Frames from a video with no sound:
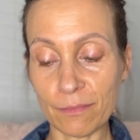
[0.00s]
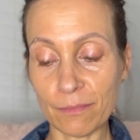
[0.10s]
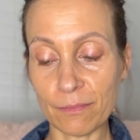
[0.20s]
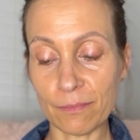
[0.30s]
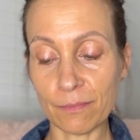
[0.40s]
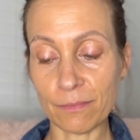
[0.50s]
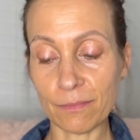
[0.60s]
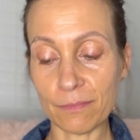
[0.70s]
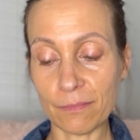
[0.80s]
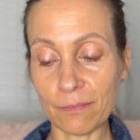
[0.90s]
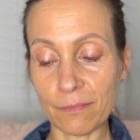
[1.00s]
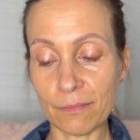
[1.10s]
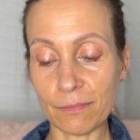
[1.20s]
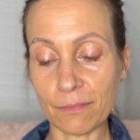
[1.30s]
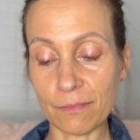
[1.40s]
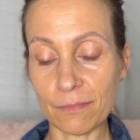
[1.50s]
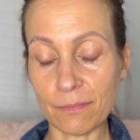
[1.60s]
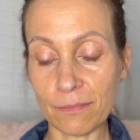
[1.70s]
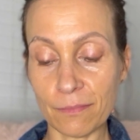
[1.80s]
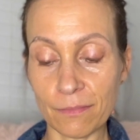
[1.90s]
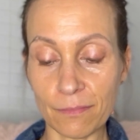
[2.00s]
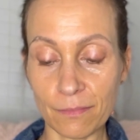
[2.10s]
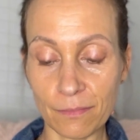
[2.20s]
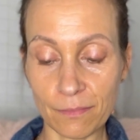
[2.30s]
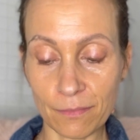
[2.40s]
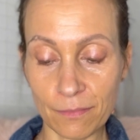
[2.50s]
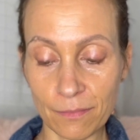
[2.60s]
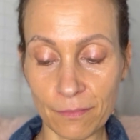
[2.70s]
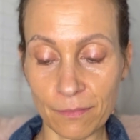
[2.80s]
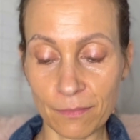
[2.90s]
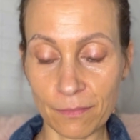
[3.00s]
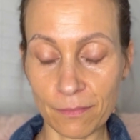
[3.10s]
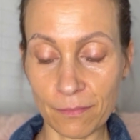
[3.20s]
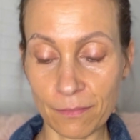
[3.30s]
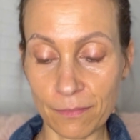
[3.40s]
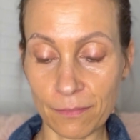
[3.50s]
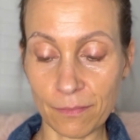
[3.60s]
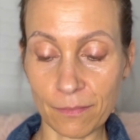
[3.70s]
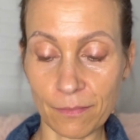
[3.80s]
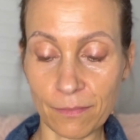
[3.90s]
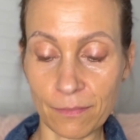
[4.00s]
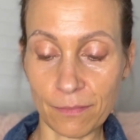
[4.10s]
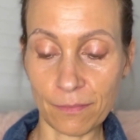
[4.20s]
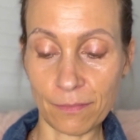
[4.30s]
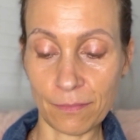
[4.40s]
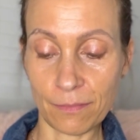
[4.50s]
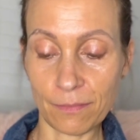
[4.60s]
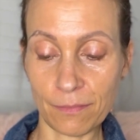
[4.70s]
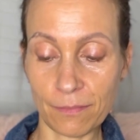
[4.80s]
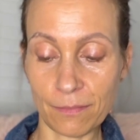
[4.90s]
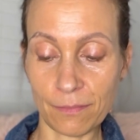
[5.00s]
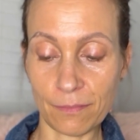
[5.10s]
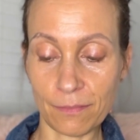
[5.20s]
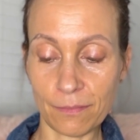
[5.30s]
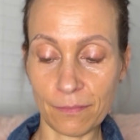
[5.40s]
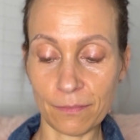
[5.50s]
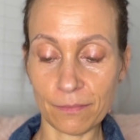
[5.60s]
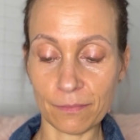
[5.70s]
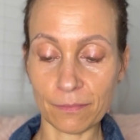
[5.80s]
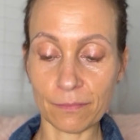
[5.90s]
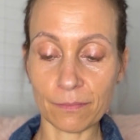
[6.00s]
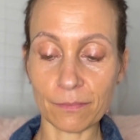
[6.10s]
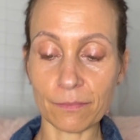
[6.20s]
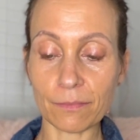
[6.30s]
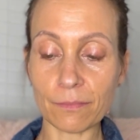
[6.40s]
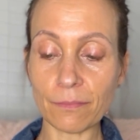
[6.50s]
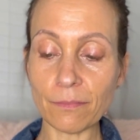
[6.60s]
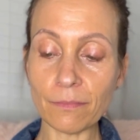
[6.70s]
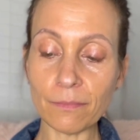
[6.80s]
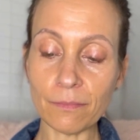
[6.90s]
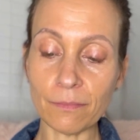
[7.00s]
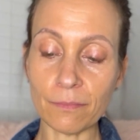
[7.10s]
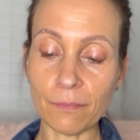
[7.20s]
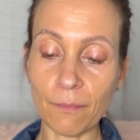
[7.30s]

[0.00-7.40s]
(no one is talking)